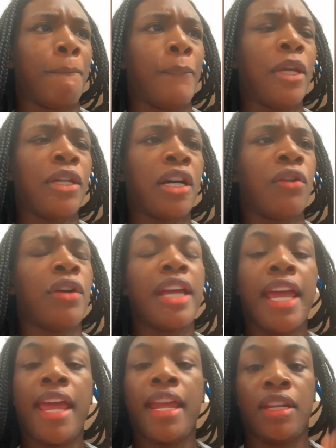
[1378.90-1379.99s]
You know,
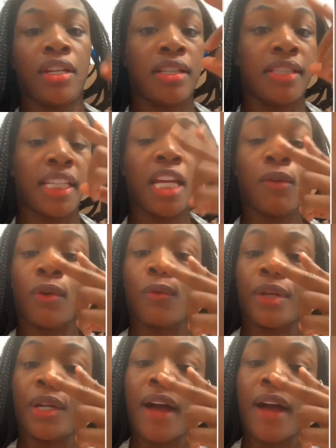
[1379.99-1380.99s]
and seeing with real